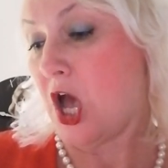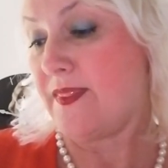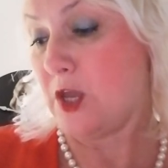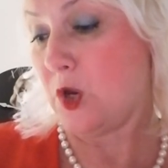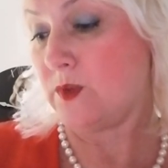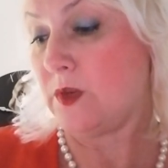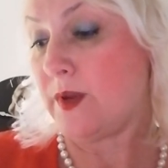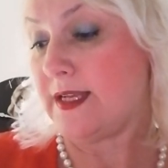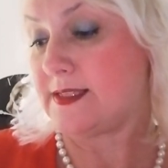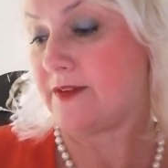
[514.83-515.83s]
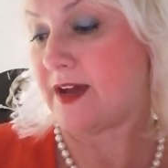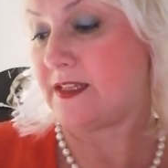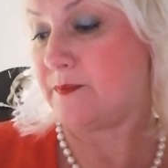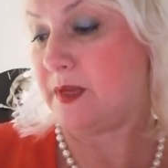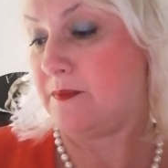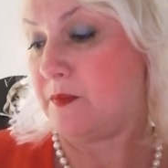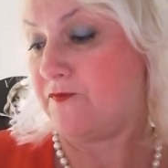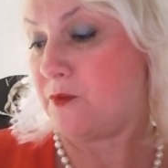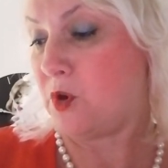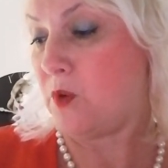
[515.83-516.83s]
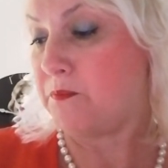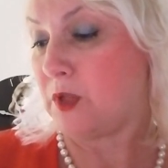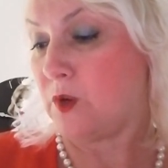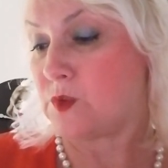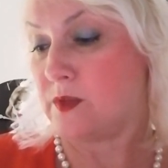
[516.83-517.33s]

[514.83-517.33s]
and the only winks I've had have been from old blokes